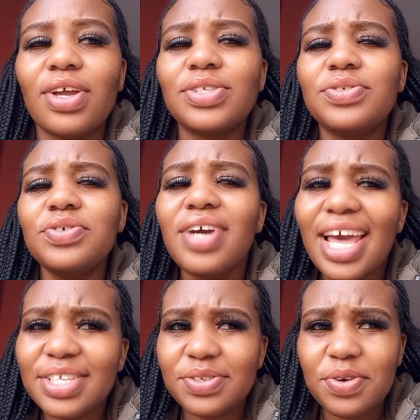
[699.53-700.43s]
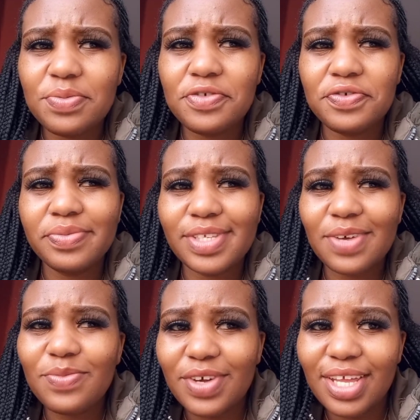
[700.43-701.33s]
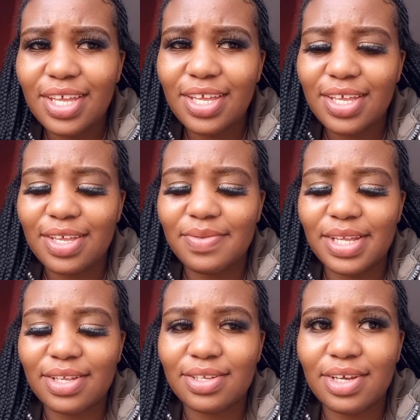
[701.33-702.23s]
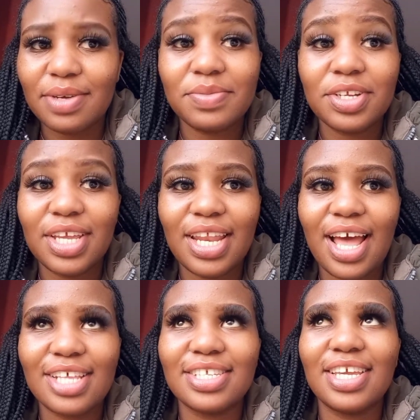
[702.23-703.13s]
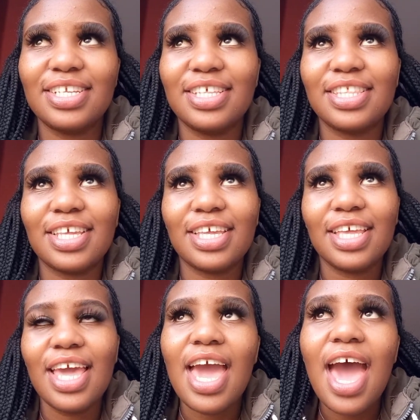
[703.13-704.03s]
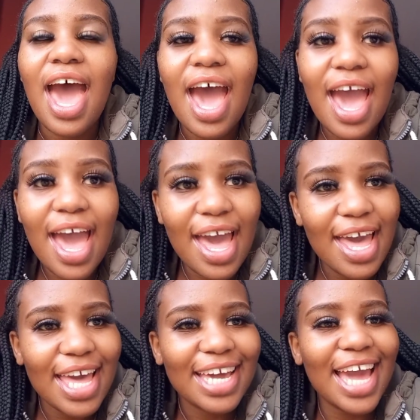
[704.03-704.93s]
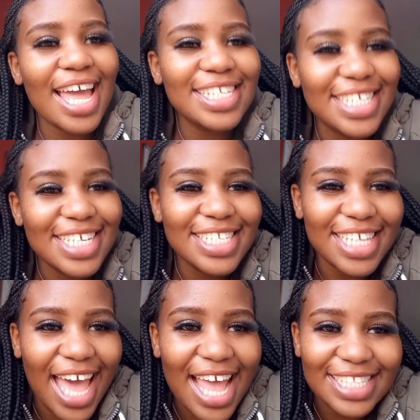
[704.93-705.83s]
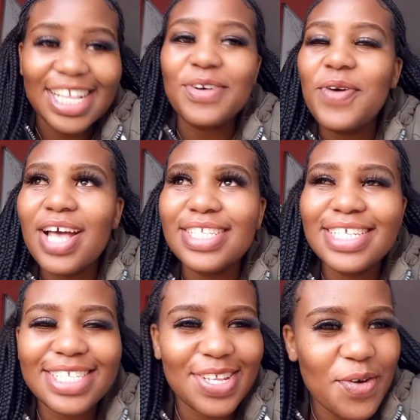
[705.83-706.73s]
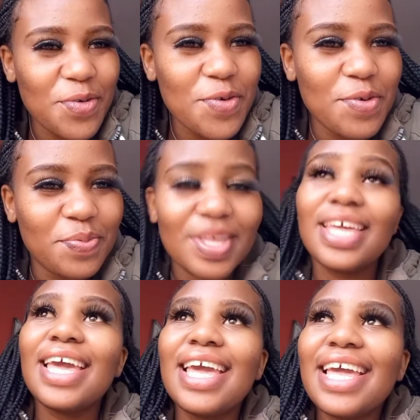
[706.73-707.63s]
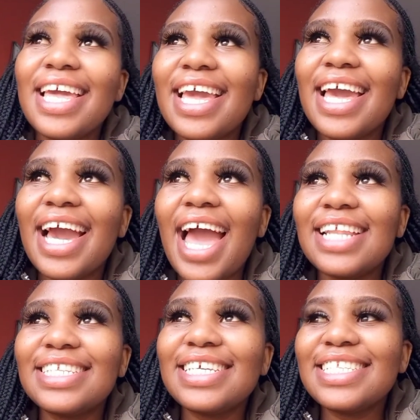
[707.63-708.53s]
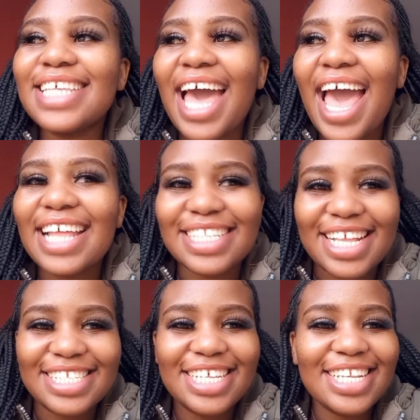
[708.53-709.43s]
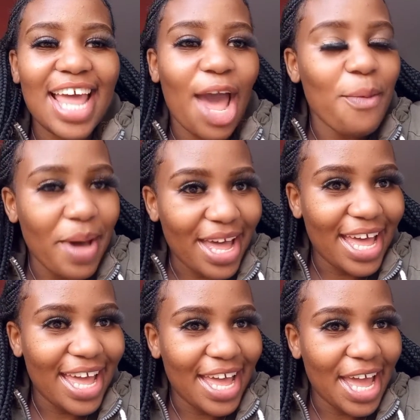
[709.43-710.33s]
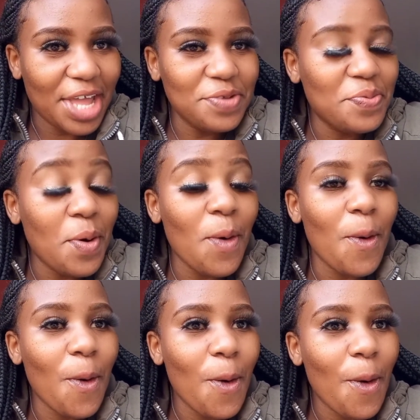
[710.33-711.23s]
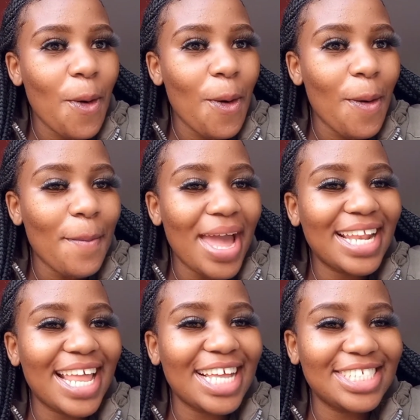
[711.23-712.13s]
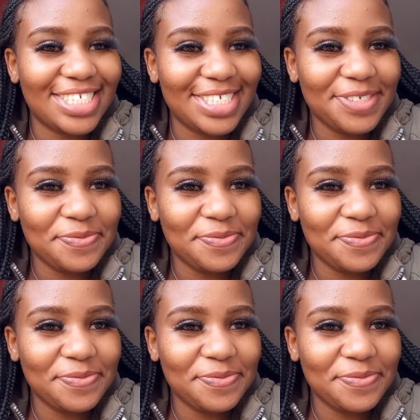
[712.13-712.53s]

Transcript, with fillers: do you guys know me from somewhere? I'm like, no, I'm not gonna ask anything. Ah, ganti iskata uasezile ubuphi, ganti iskata sendaba. Hey boo, my lash.